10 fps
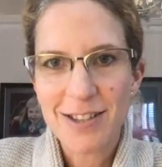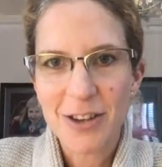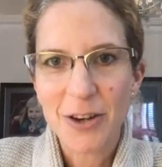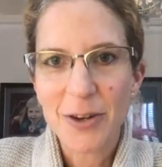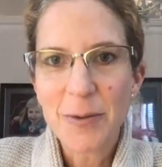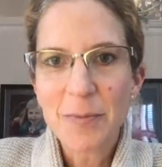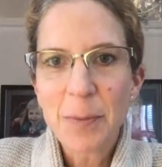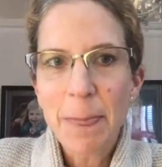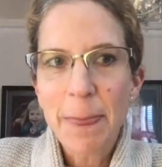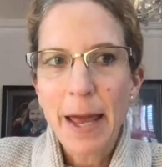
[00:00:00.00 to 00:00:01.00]
So
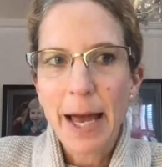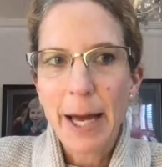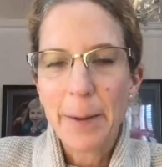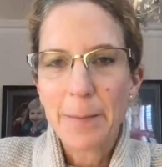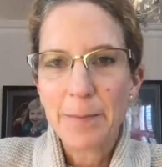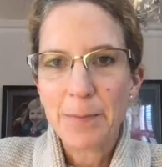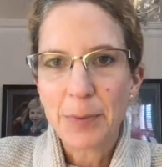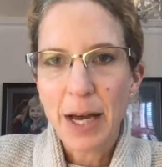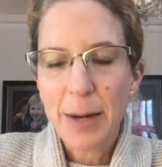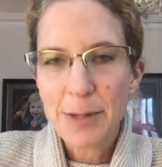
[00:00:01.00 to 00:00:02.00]

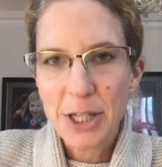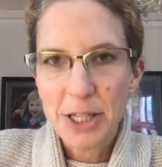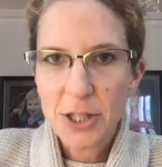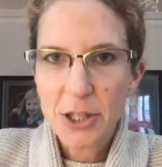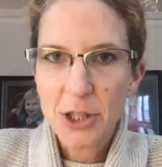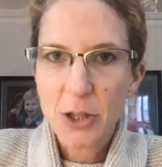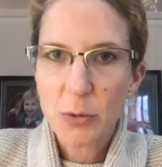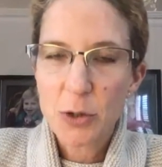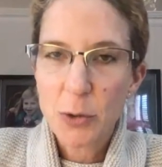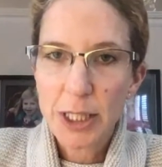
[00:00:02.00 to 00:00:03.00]
I'm a dietitian
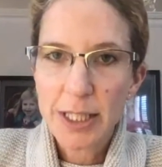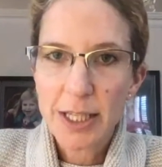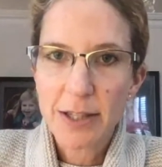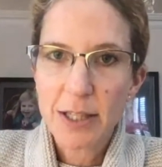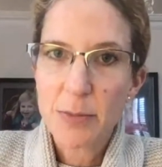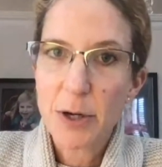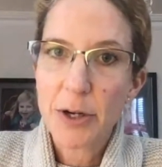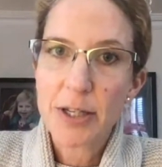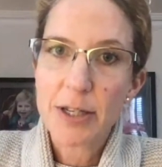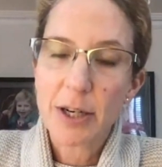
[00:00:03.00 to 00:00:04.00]
with 20 years
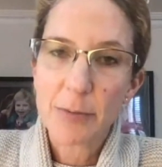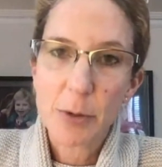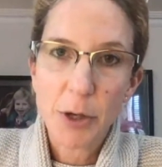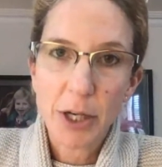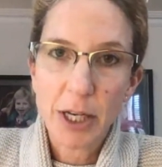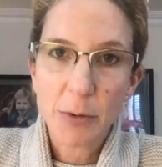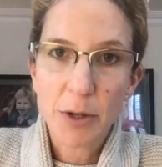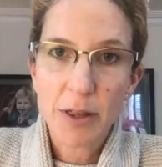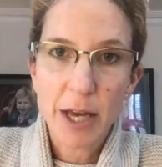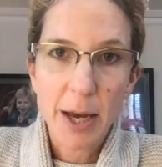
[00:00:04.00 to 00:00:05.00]
experience, and I've been working with
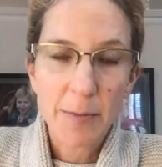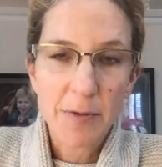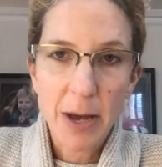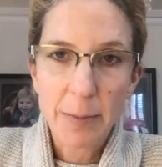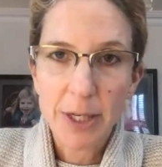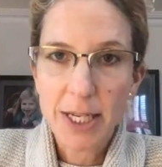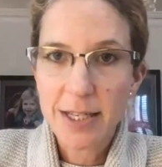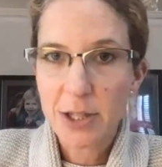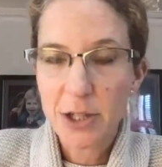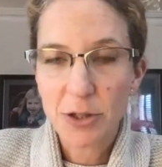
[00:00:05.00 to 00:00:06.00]
families
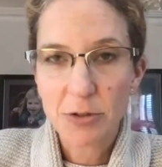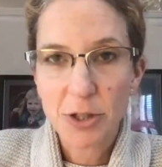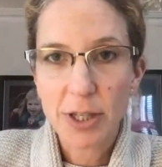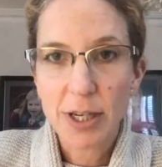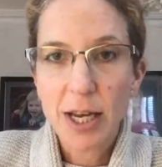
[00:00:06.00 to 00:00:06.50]
and children